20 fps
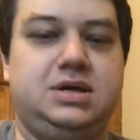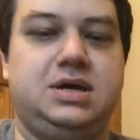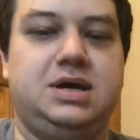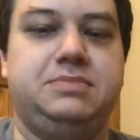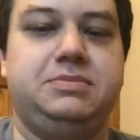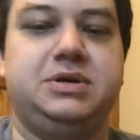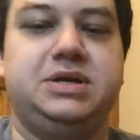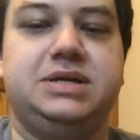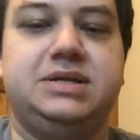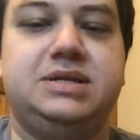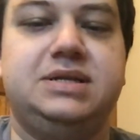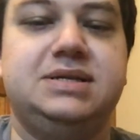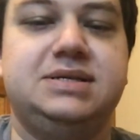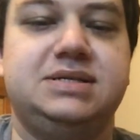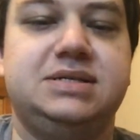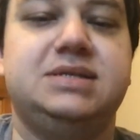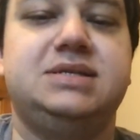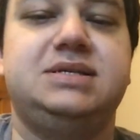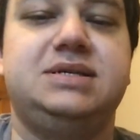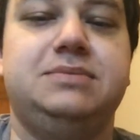I'm going to
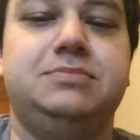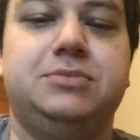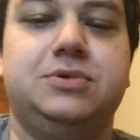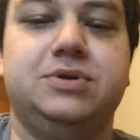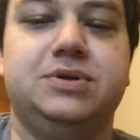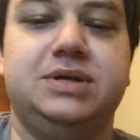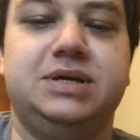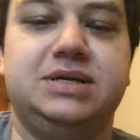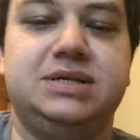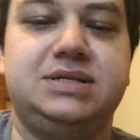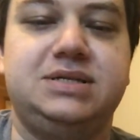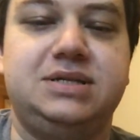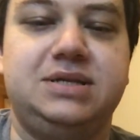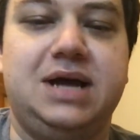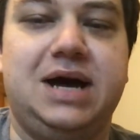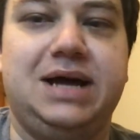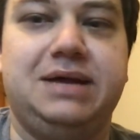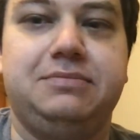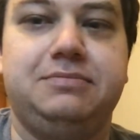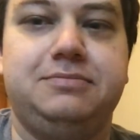disassemble this,
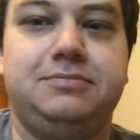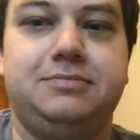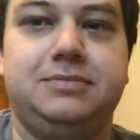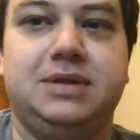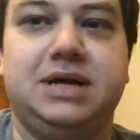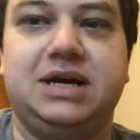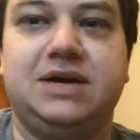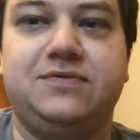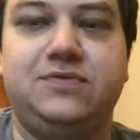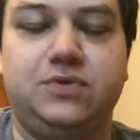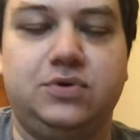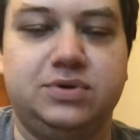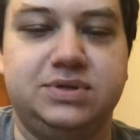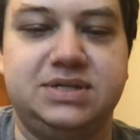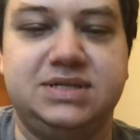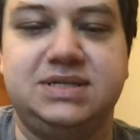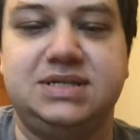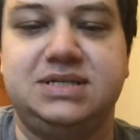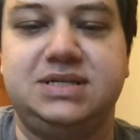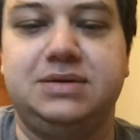not like a full
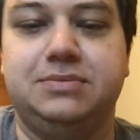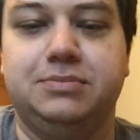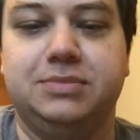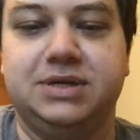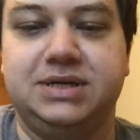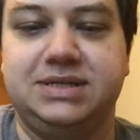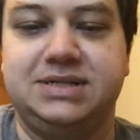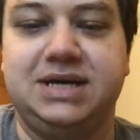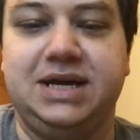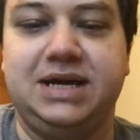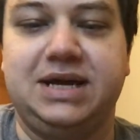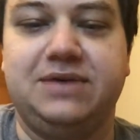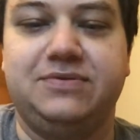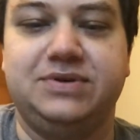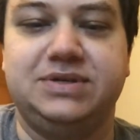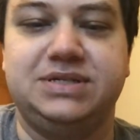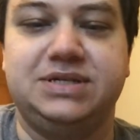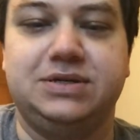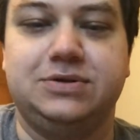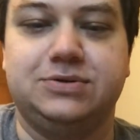disassembly, take
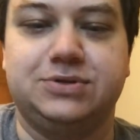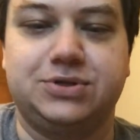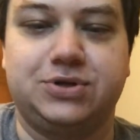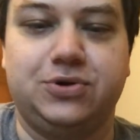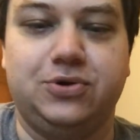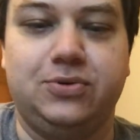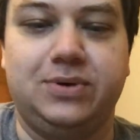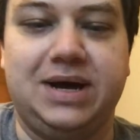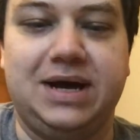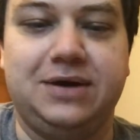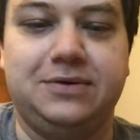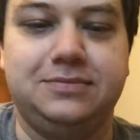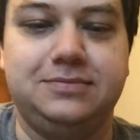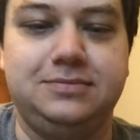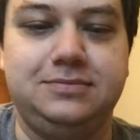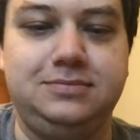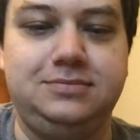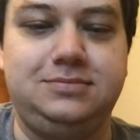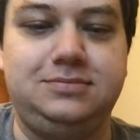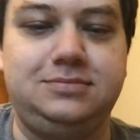every single screw out,
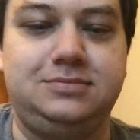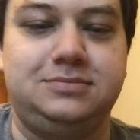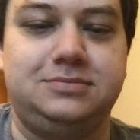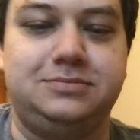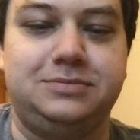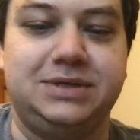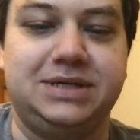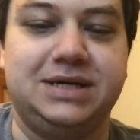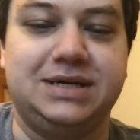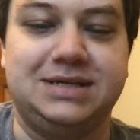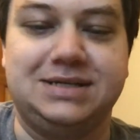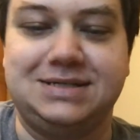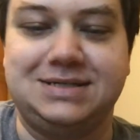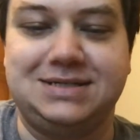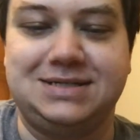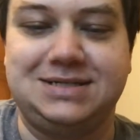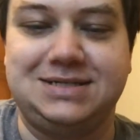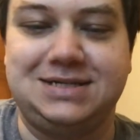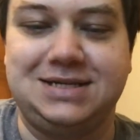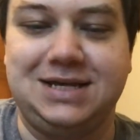
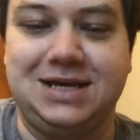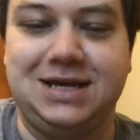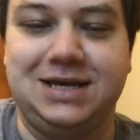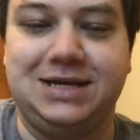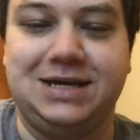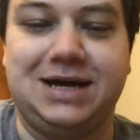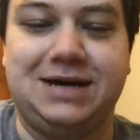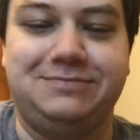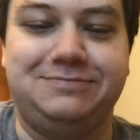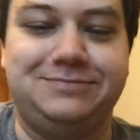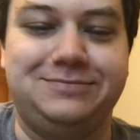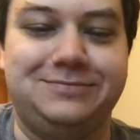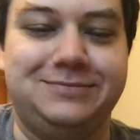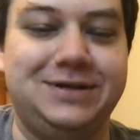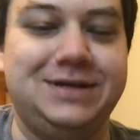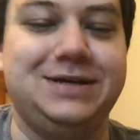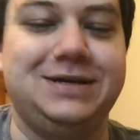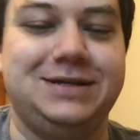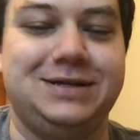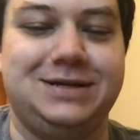because I'm
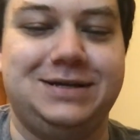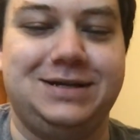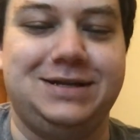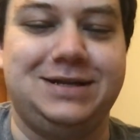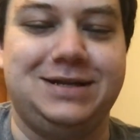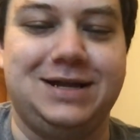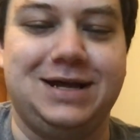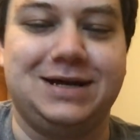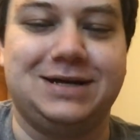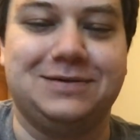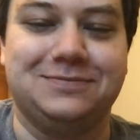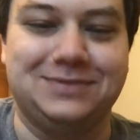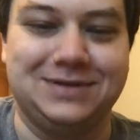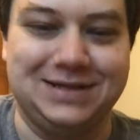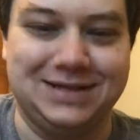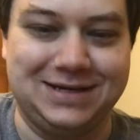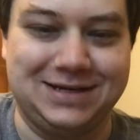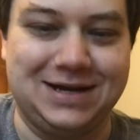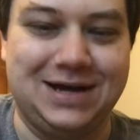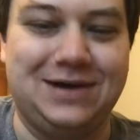not
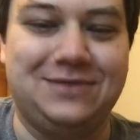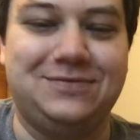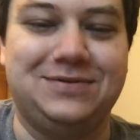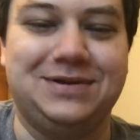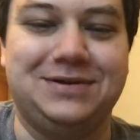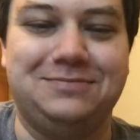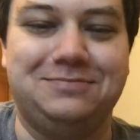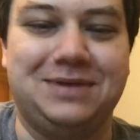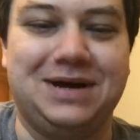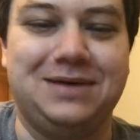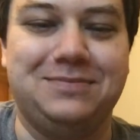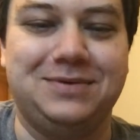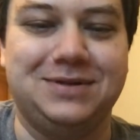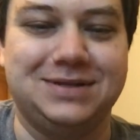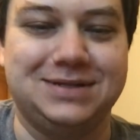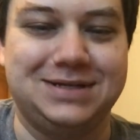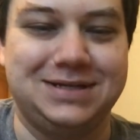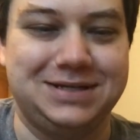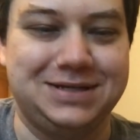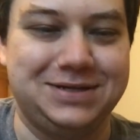completely confident in my
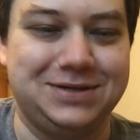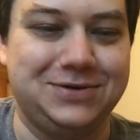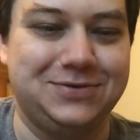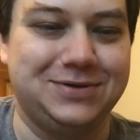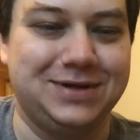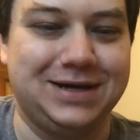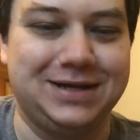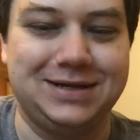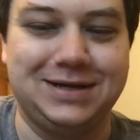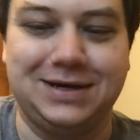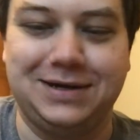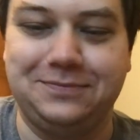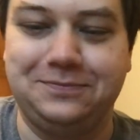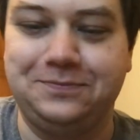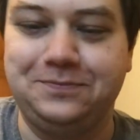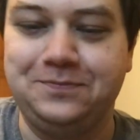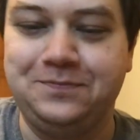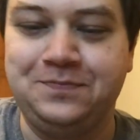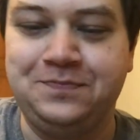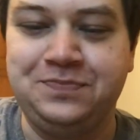ability to do that yet.
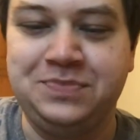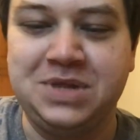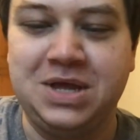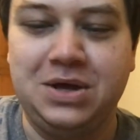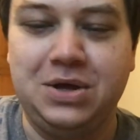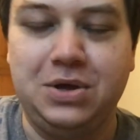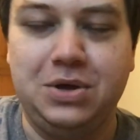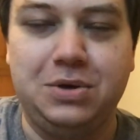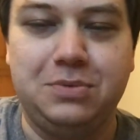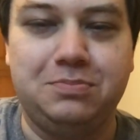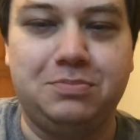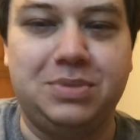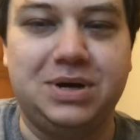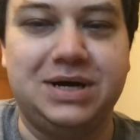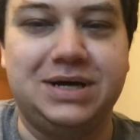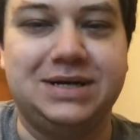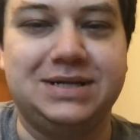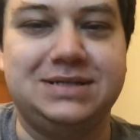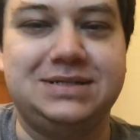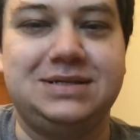
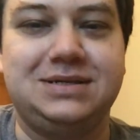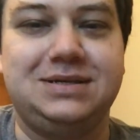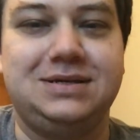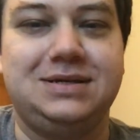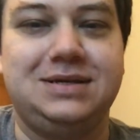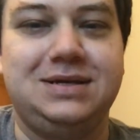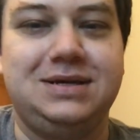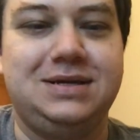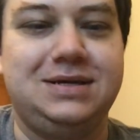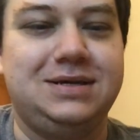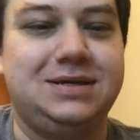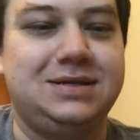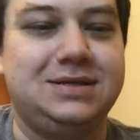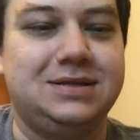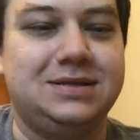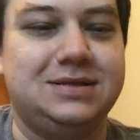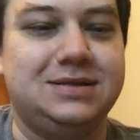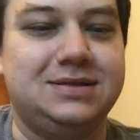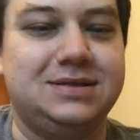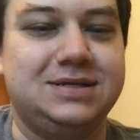But
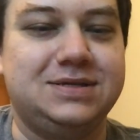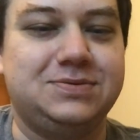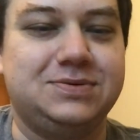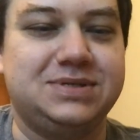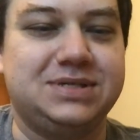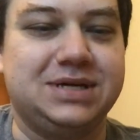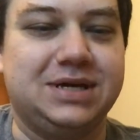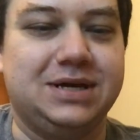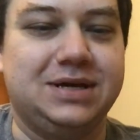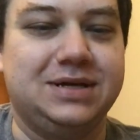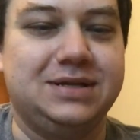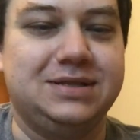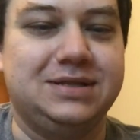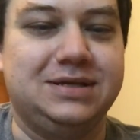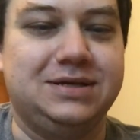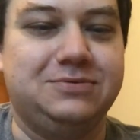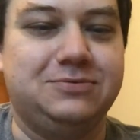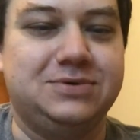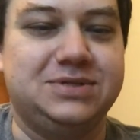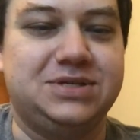this was a gun
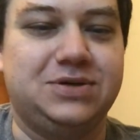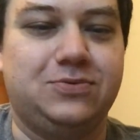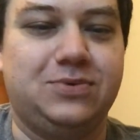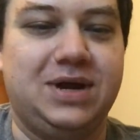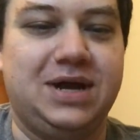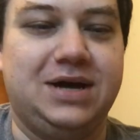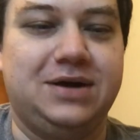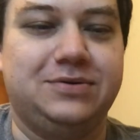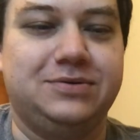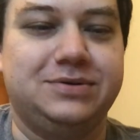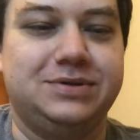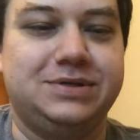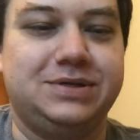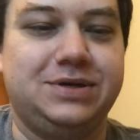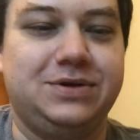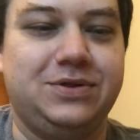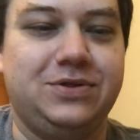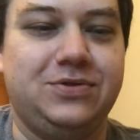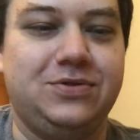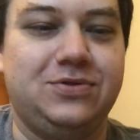that was around
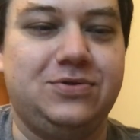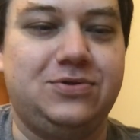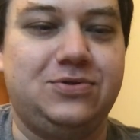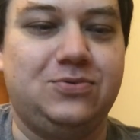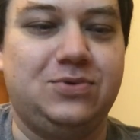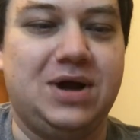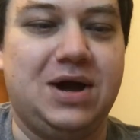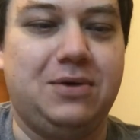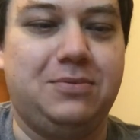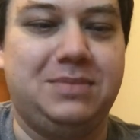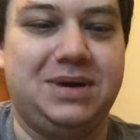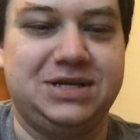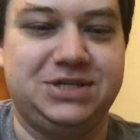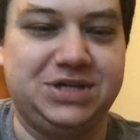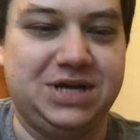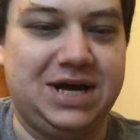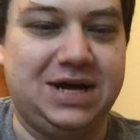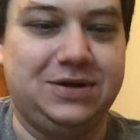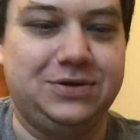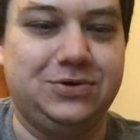throughout my
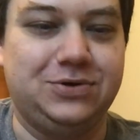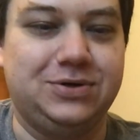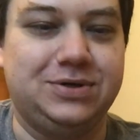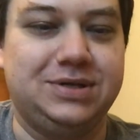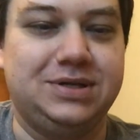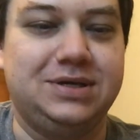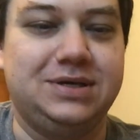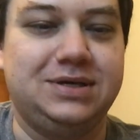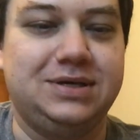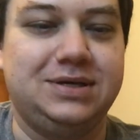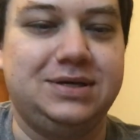childhood.